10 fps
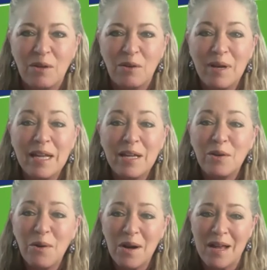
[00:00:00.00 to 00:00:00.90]
We need
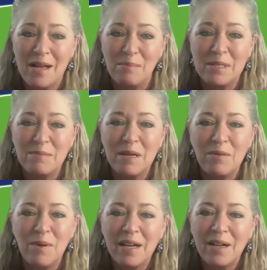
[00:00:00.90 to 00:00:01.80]
your help to be
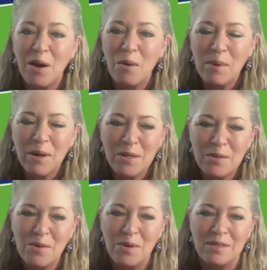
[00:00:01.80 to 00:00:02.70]
ready to open our
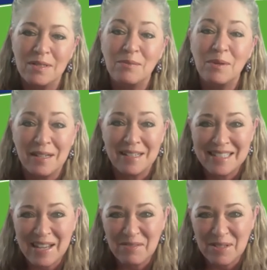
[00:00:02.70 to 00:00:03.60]
doors when it is
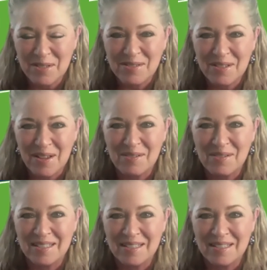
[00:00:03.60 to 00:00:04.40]
safe to do so.